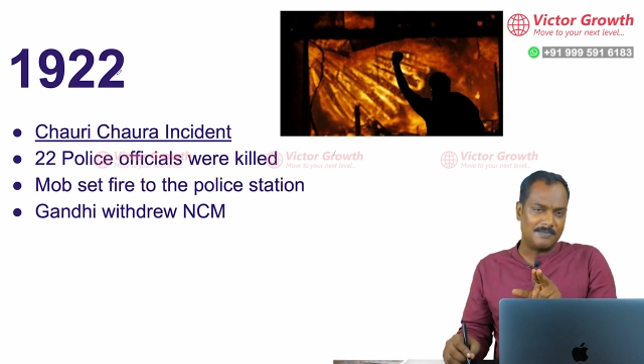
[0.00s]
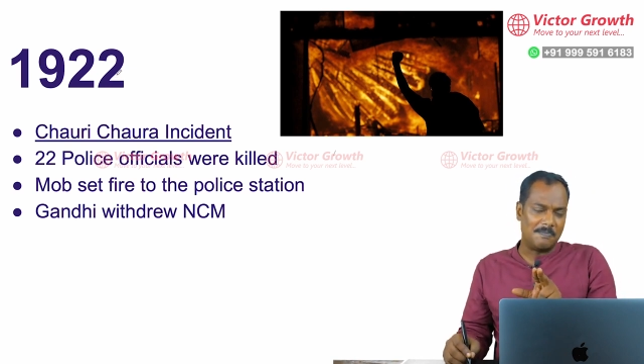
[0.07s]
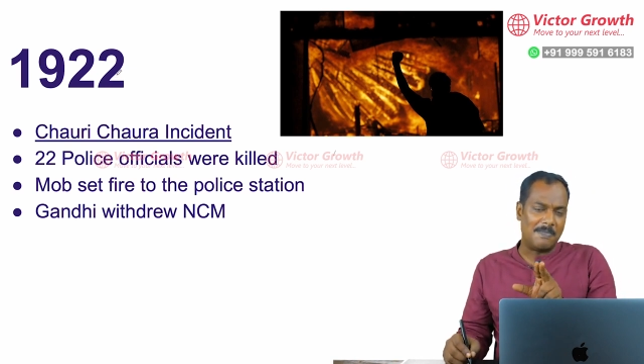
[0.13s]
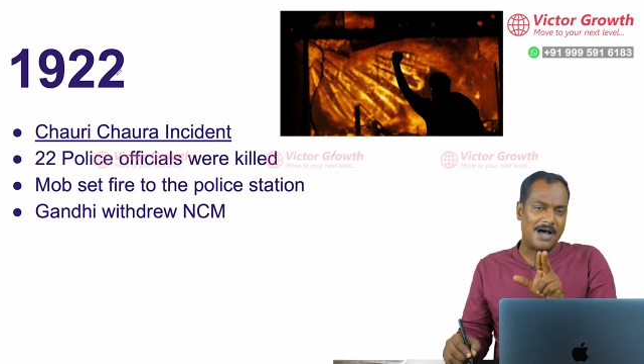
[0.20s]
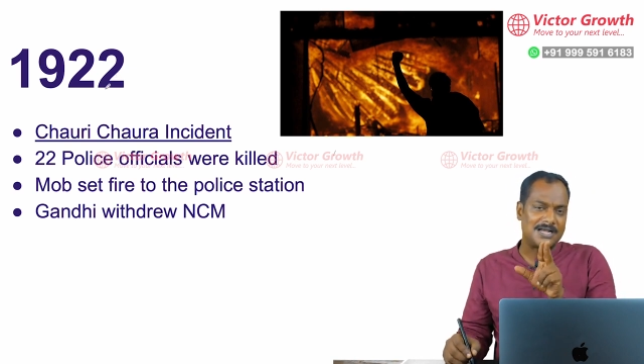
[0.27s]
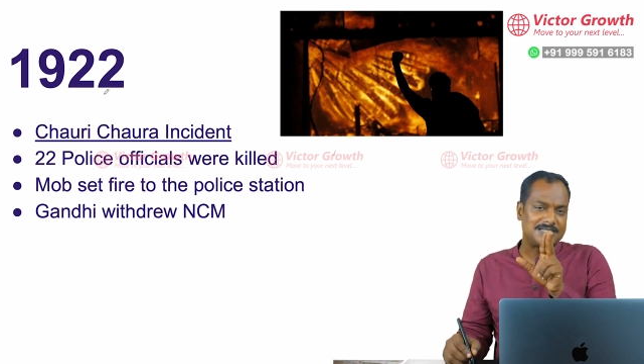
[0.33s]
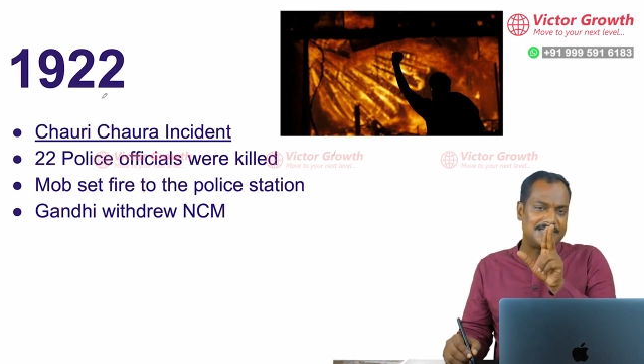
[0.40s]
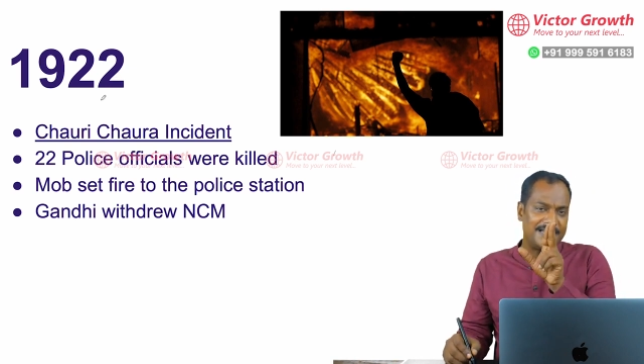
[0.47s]

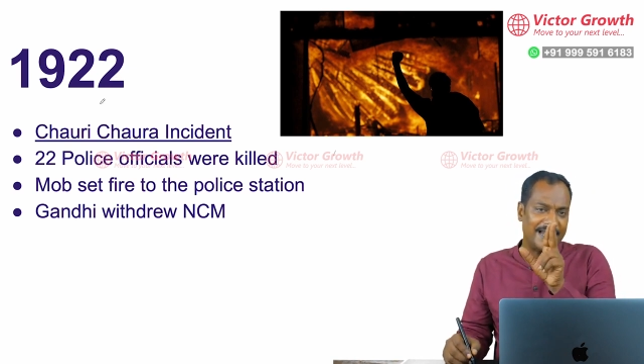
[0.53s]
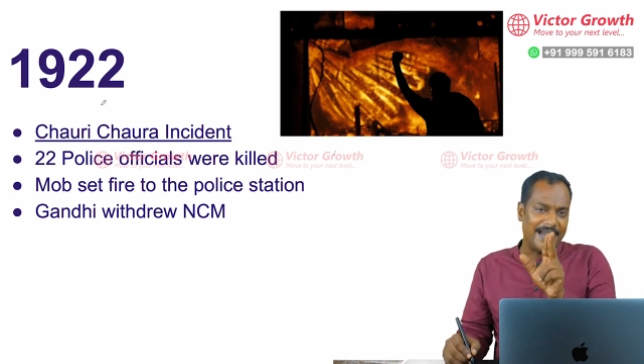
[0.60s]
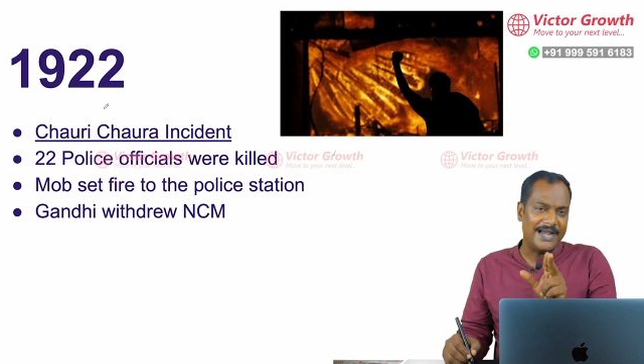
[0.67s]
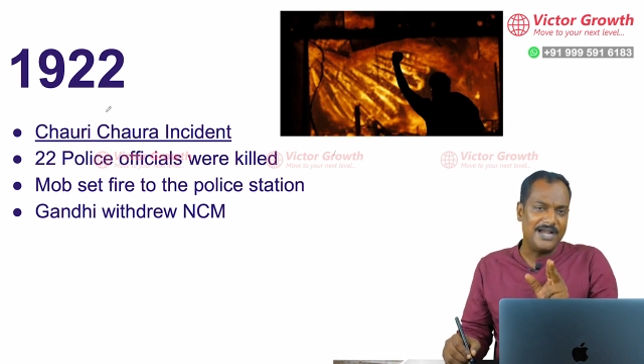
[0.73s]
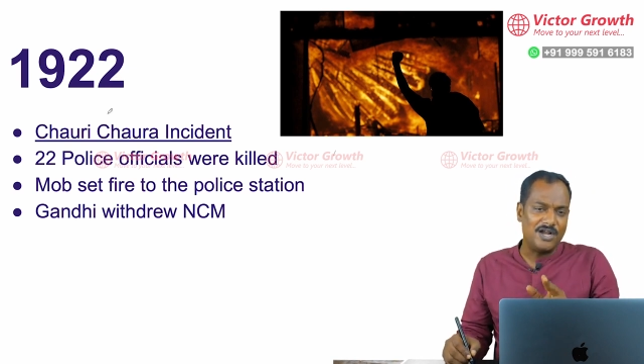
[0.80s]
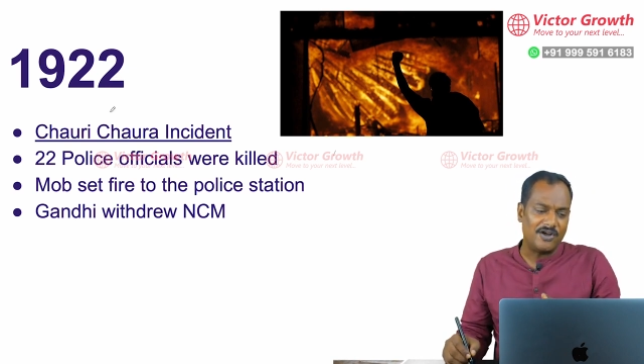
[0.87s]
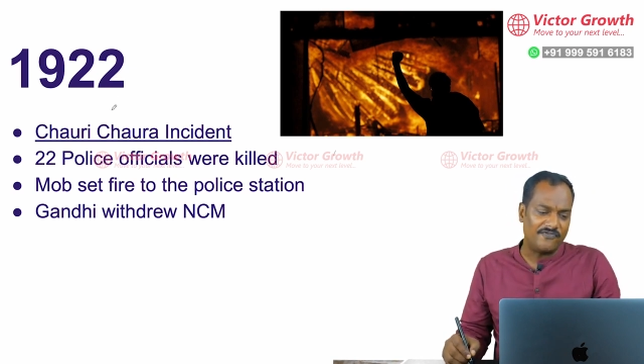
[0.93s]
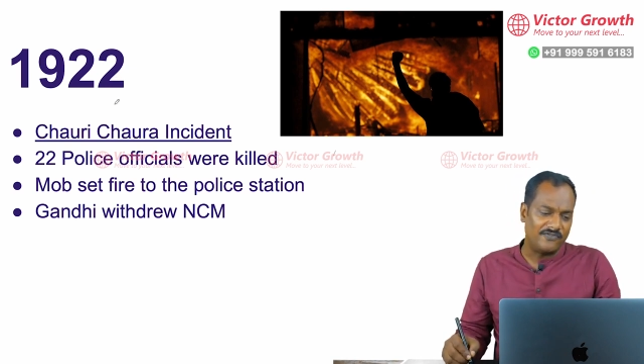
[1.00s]
marks the
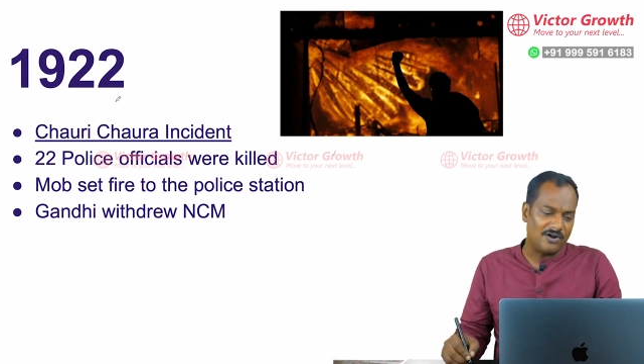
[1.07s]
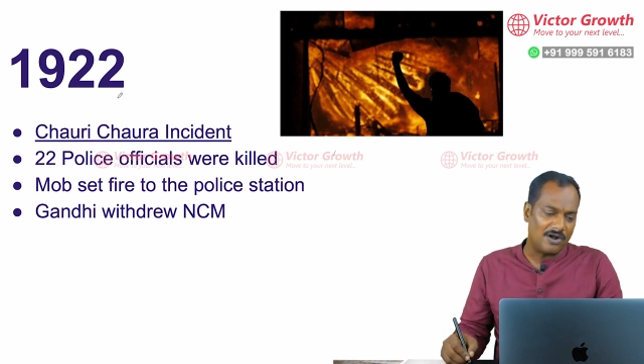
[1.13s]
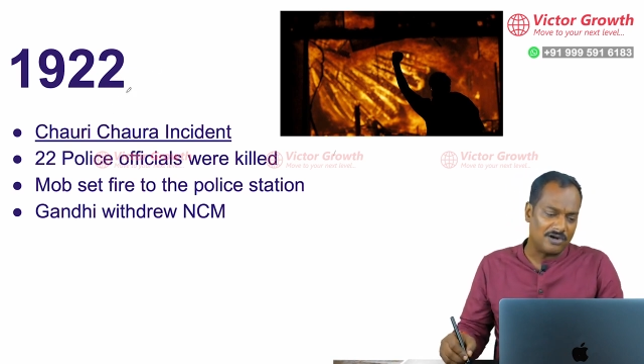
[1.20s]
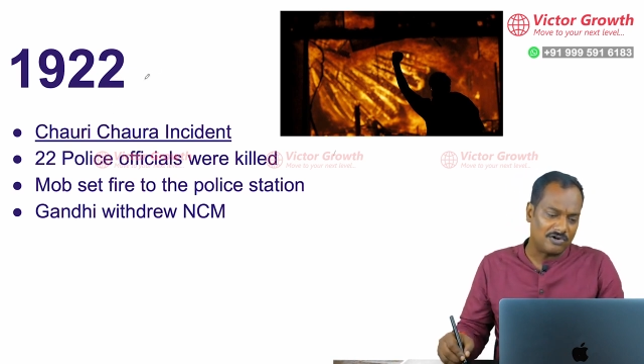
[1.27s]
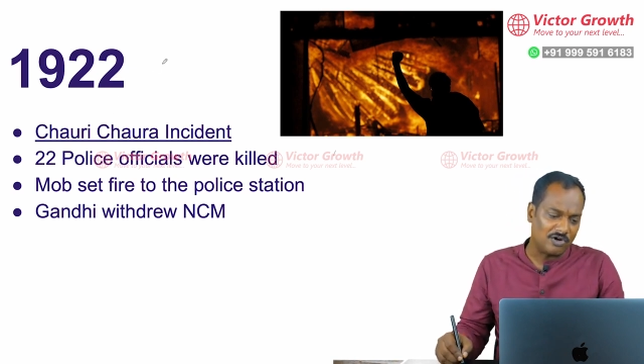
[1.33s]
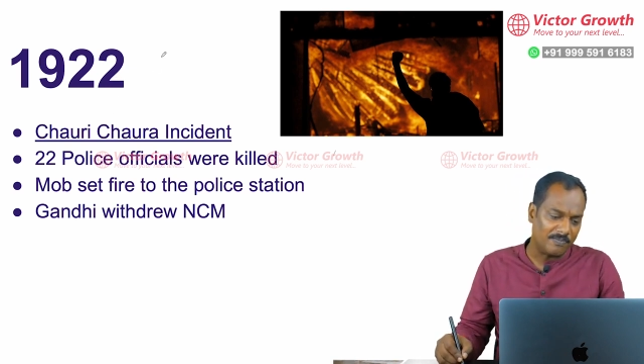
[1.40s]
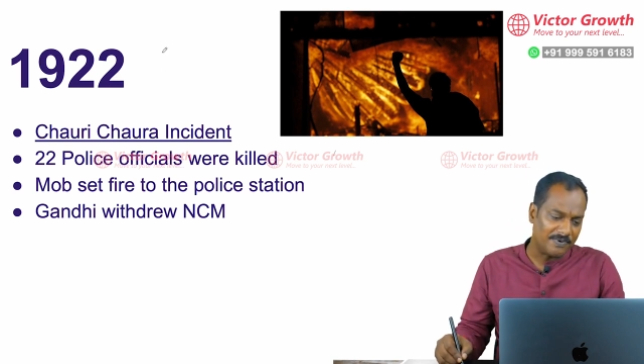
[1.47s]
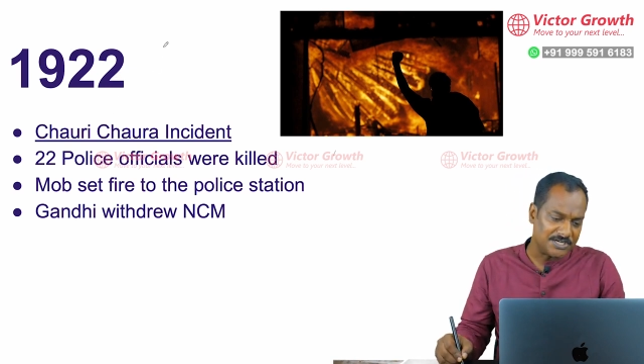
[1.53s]
end of
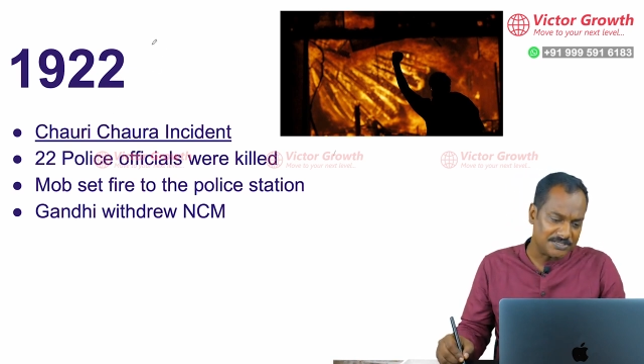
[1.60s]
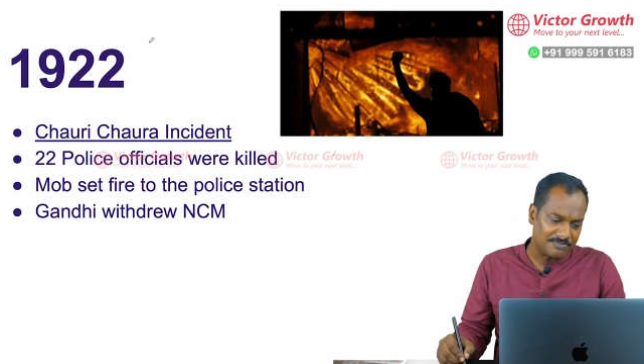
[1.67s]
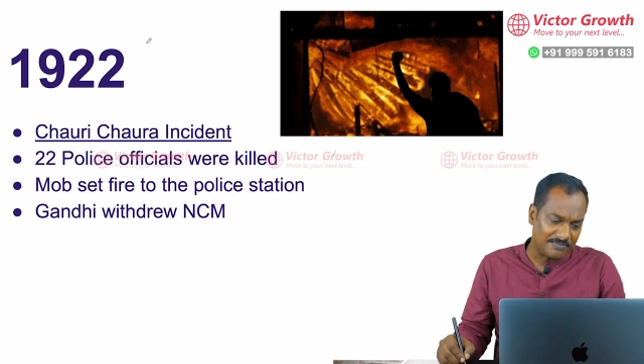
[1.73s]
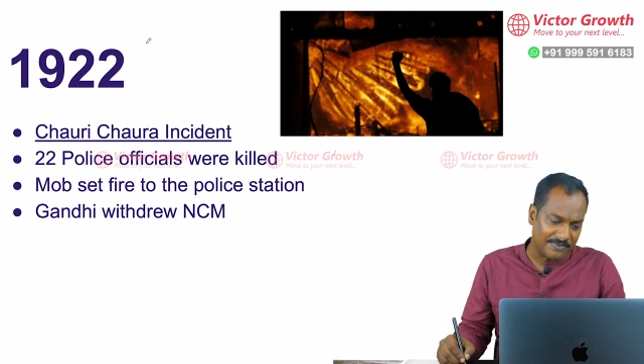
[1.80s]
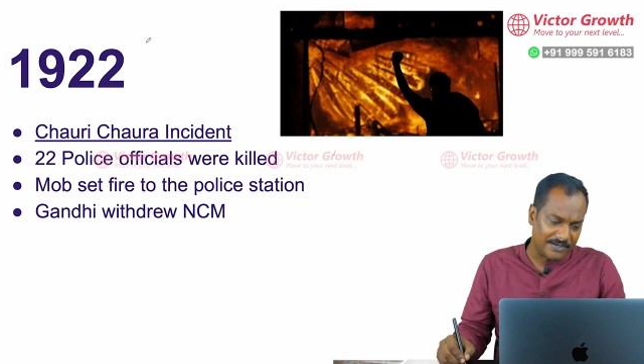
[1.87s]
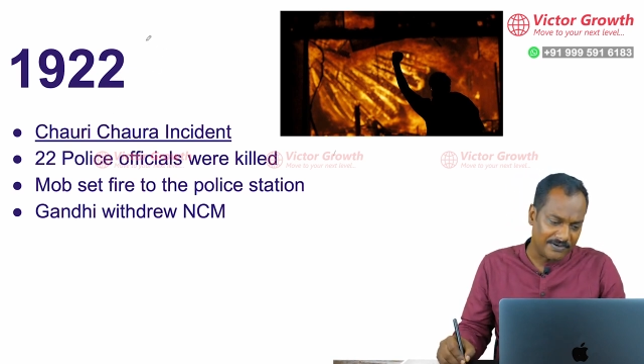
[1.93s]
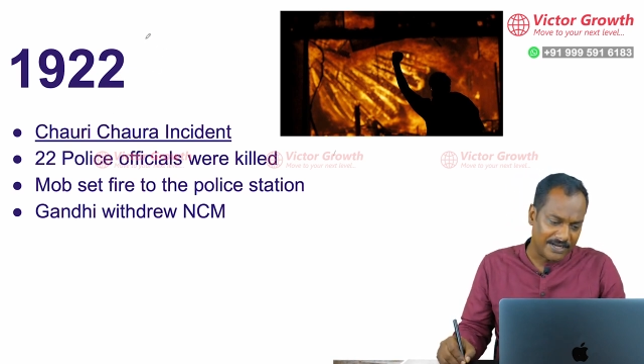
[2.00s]
non-cooperation movement.